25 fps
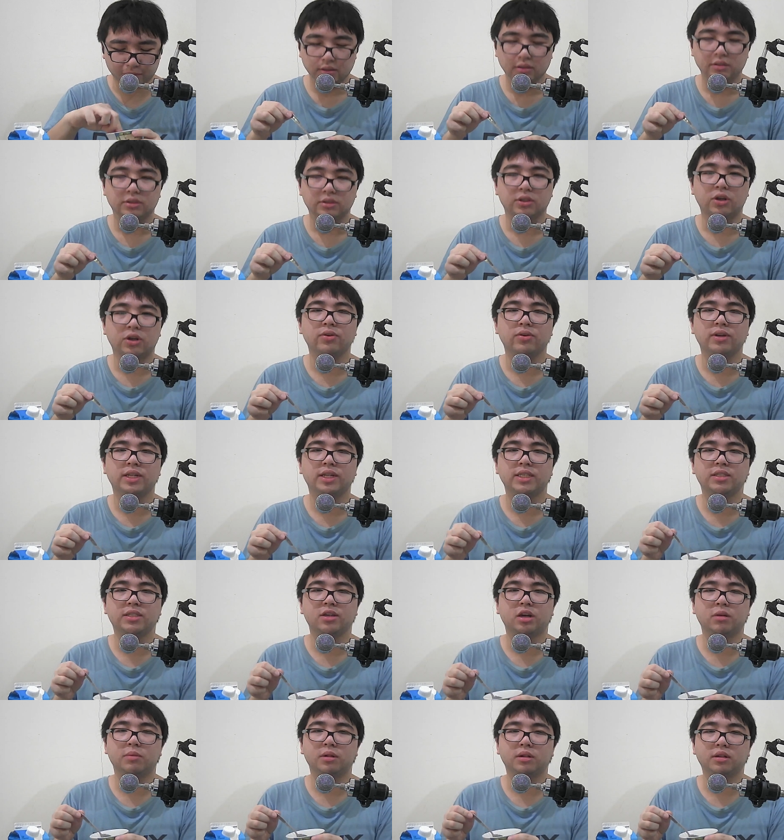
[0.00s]
No
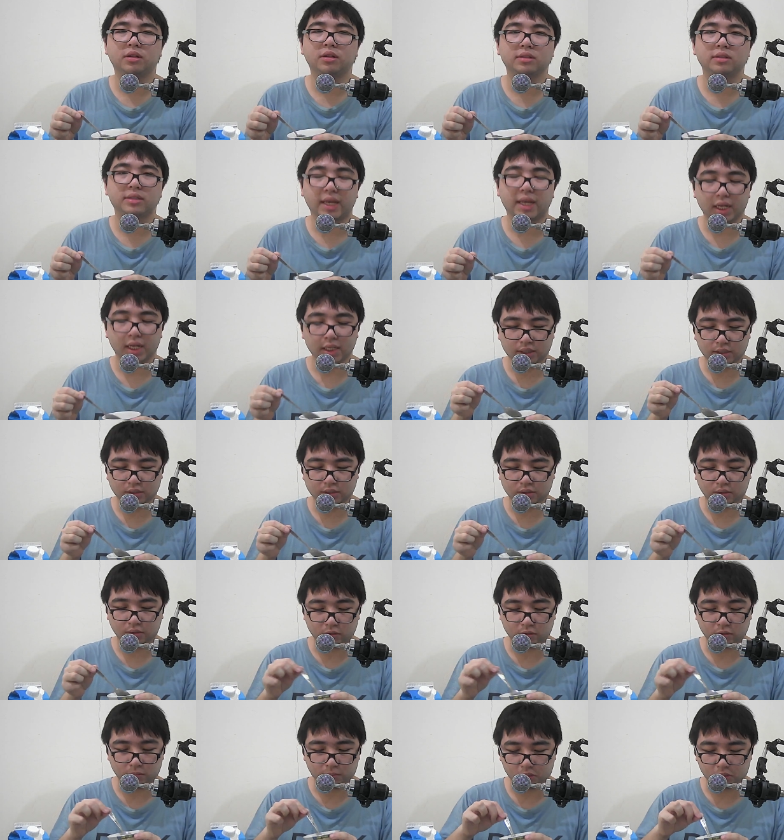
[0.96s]
discernible taste or
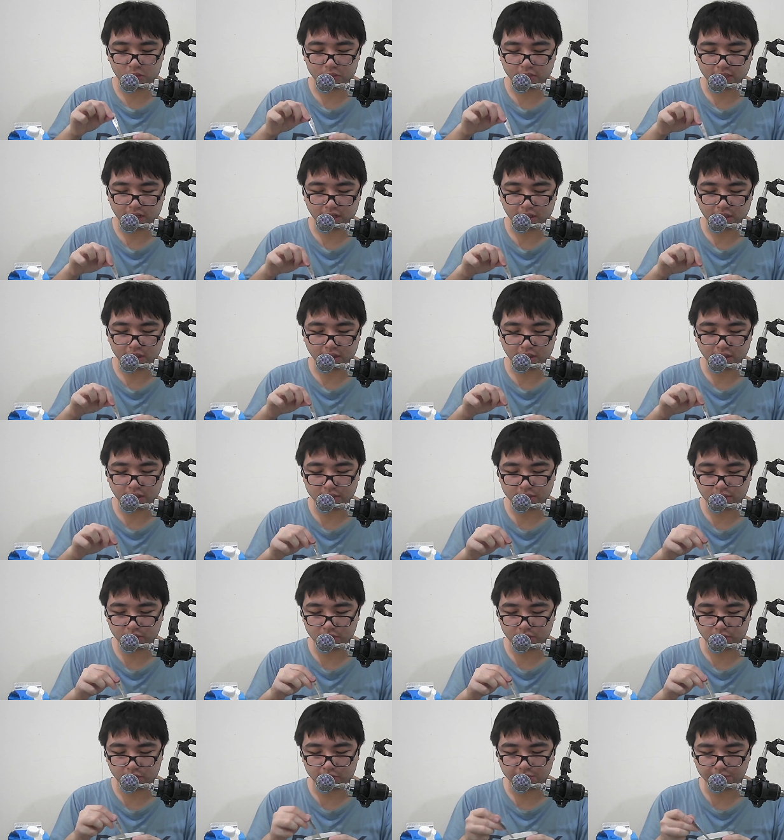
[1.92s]
personality,
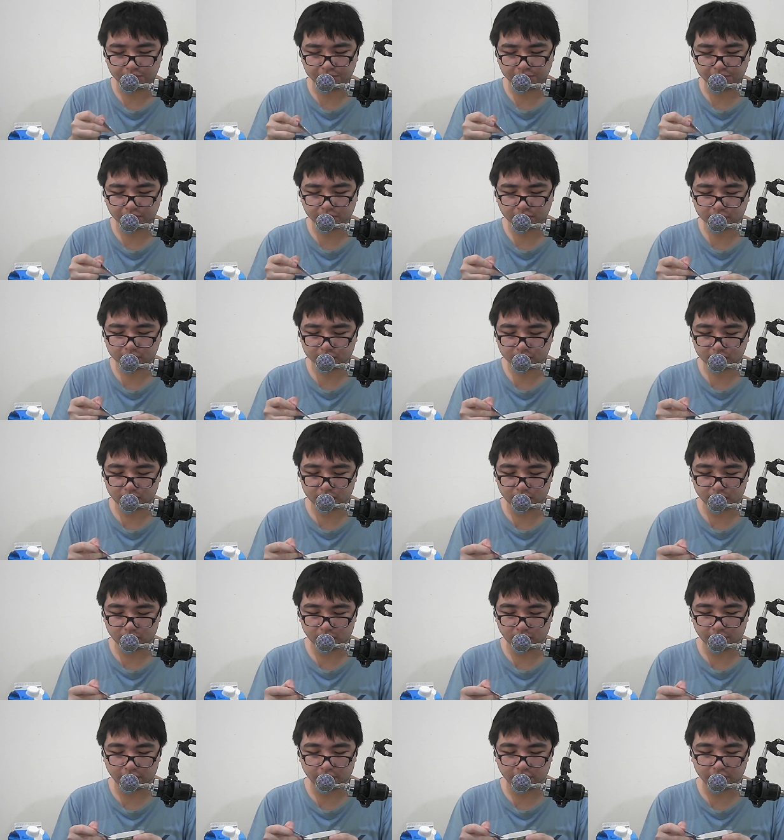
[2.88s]
so
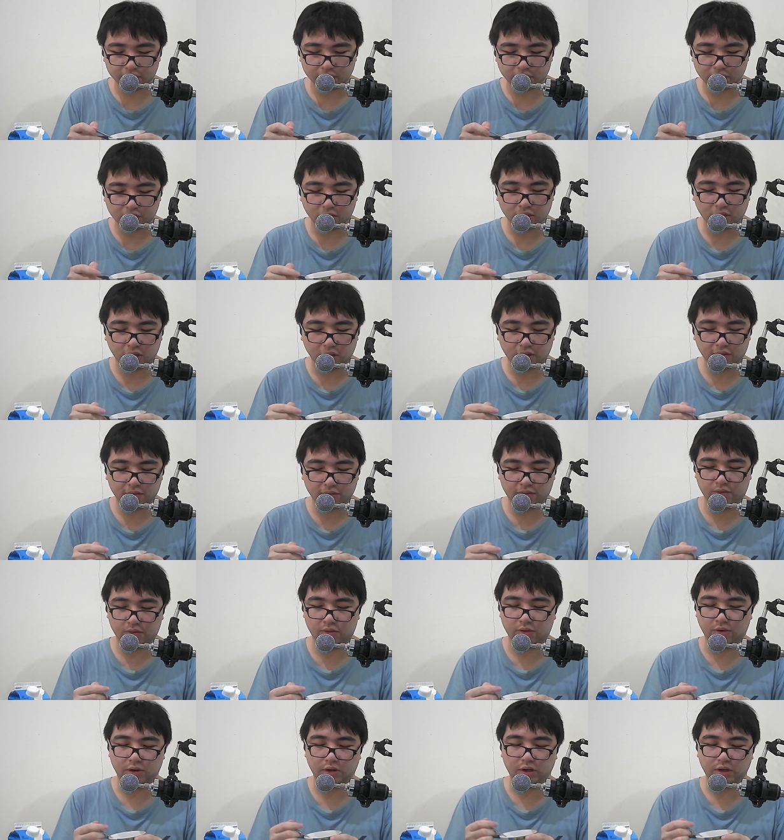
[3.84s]
if you're just looking
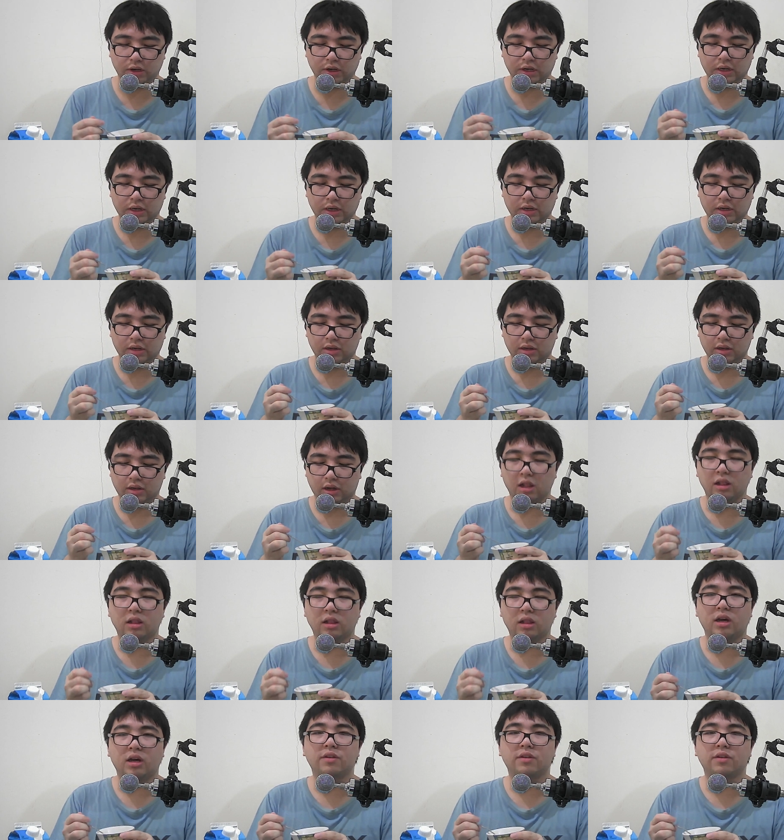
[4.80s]
for a
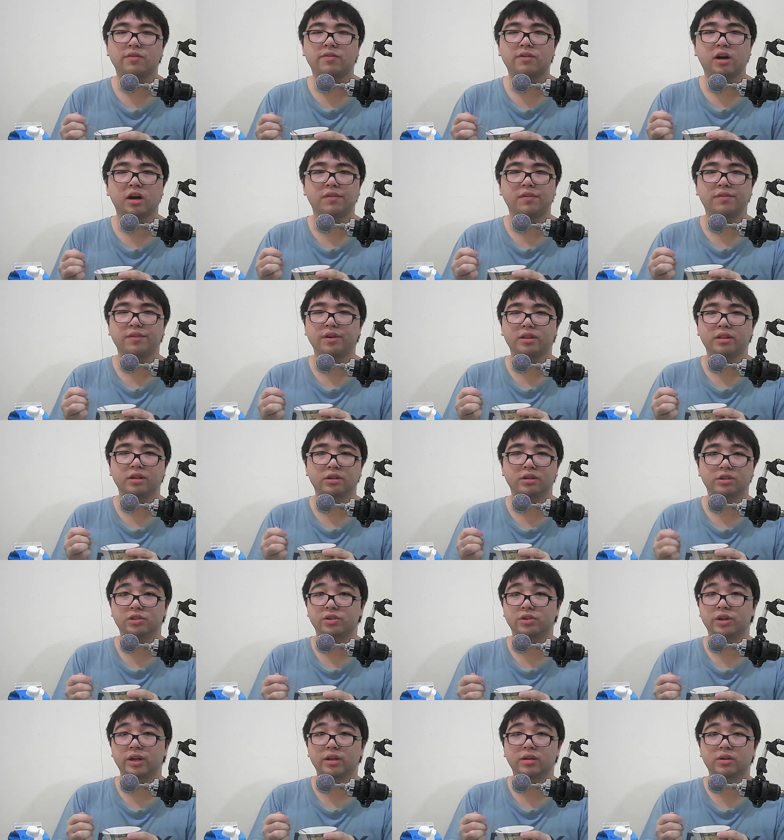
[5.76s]
lot of coffee to
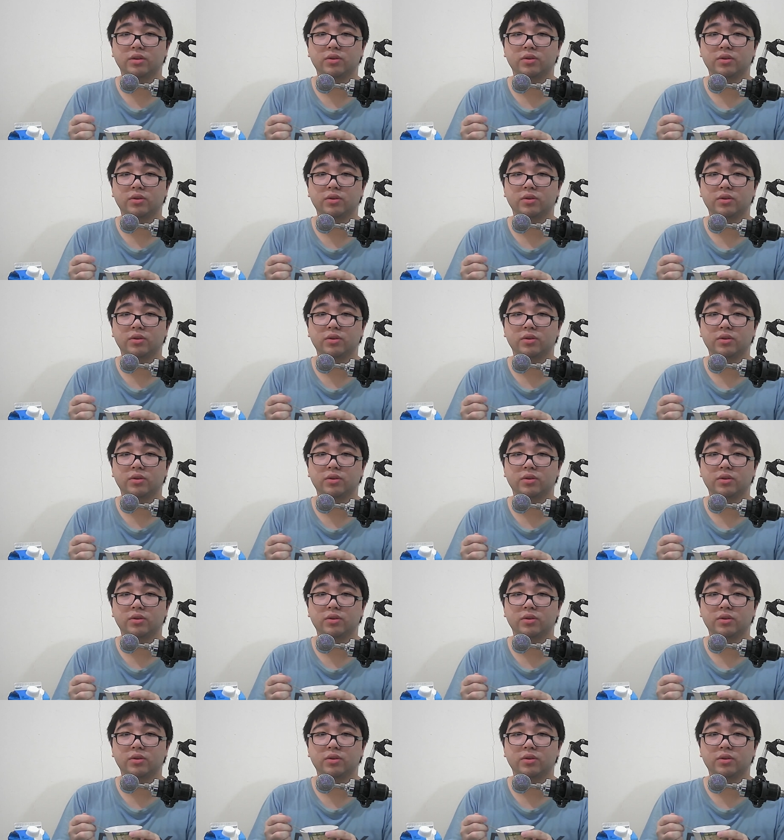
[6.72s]
drink